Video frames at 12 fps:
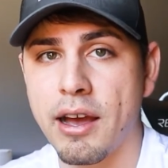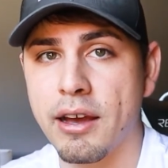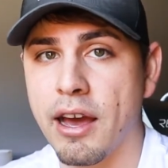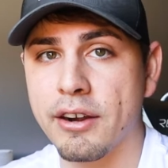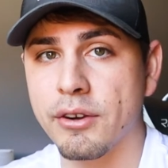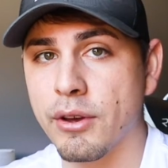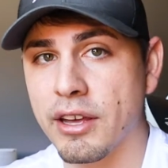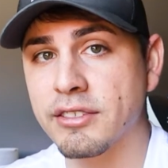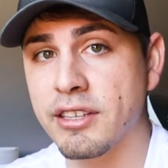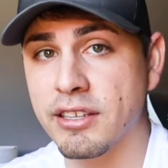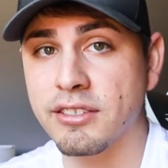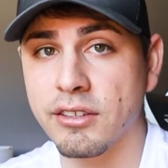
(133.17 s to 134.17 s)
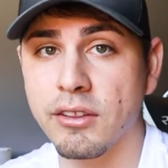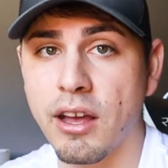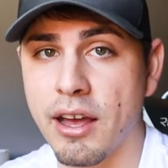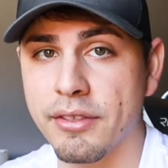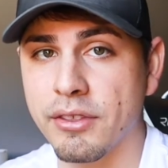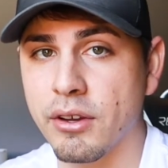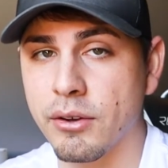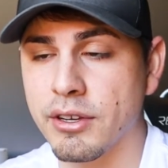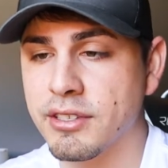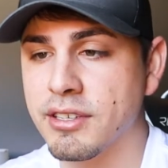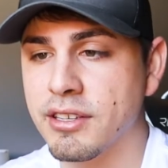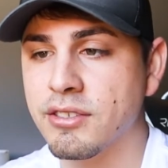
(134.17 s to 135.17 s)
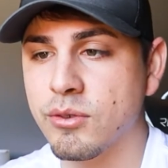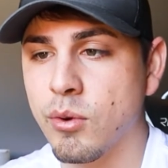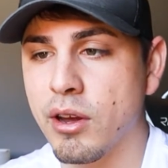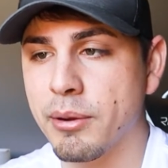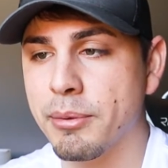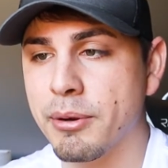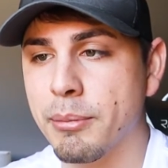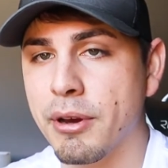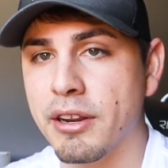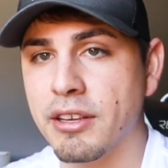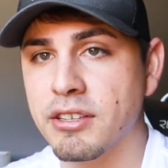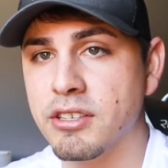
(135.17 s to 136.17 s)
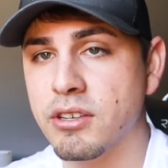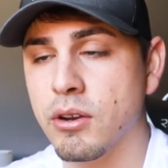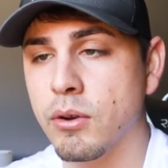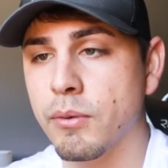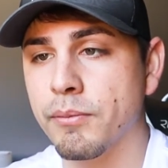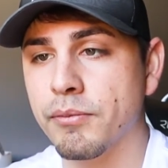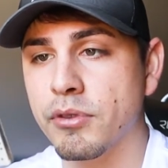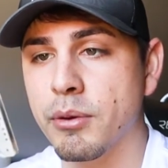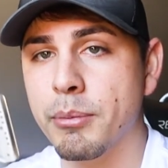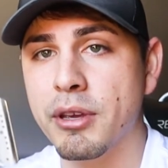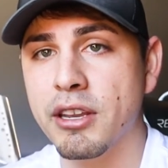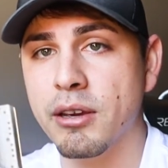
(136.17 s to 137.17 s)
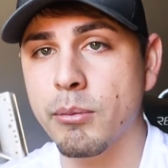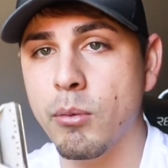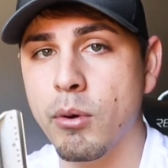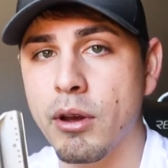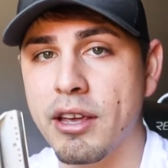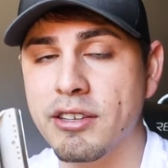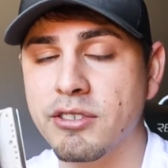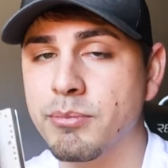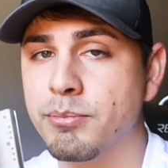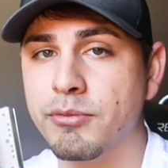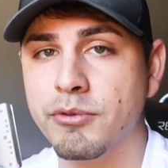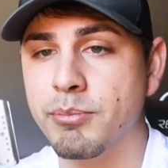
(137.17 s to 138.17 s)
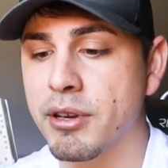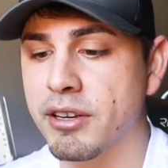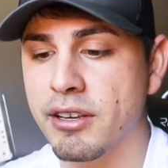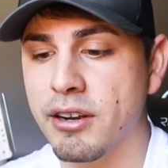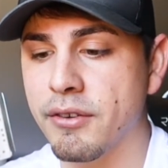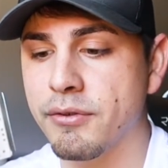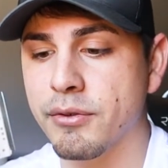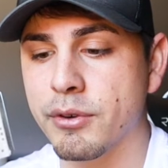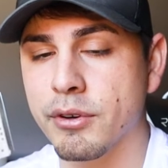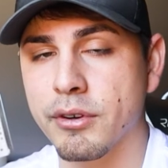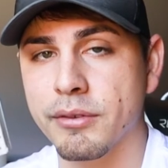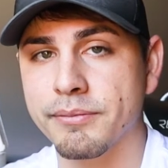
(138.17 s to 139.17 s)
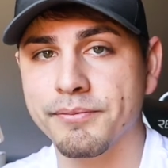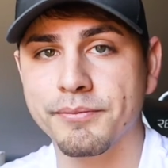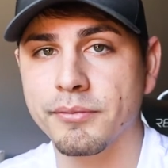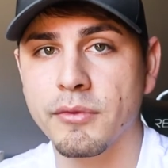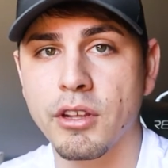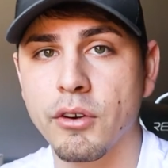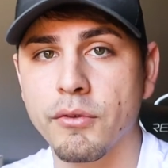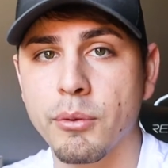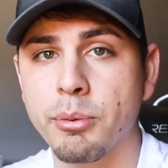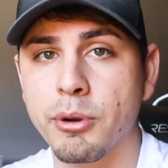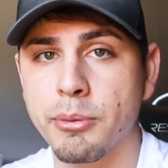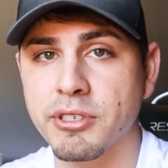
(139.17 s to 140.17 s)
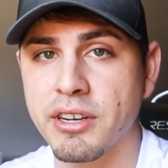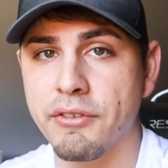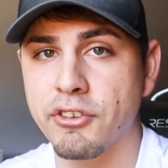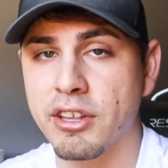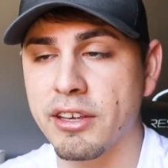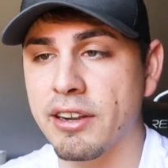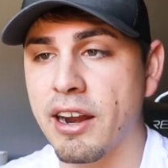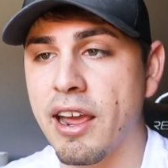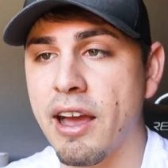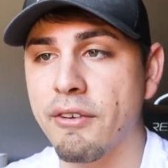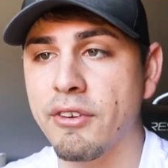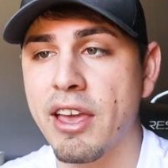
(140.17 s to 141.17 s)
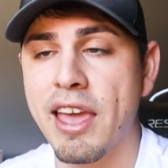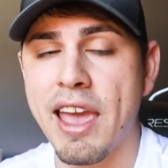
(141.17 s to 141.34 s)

I don't know, it's a lot though. It's quite a bit of money. So the medium is big enough for, you know, for pretty much everything that I have.